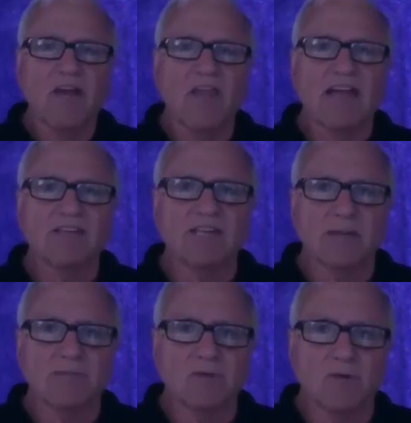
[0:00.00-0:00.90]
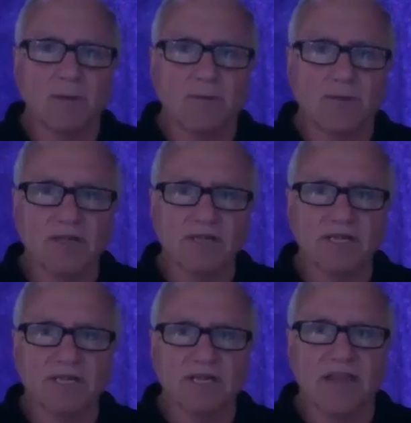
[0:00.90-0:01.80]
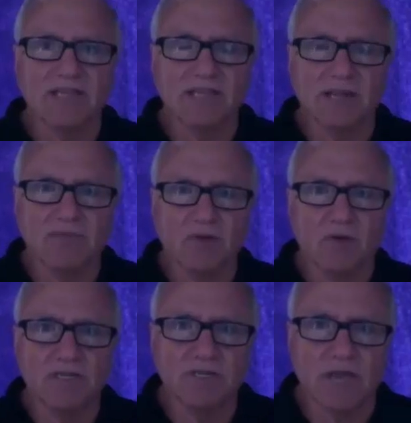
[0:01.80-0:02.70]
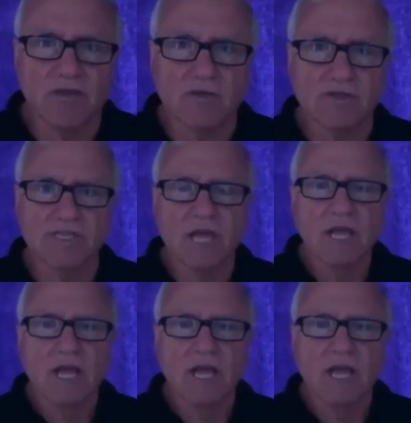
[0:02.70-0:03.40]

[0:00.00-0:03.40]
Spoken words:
That's up to our president, and that's up to our generals.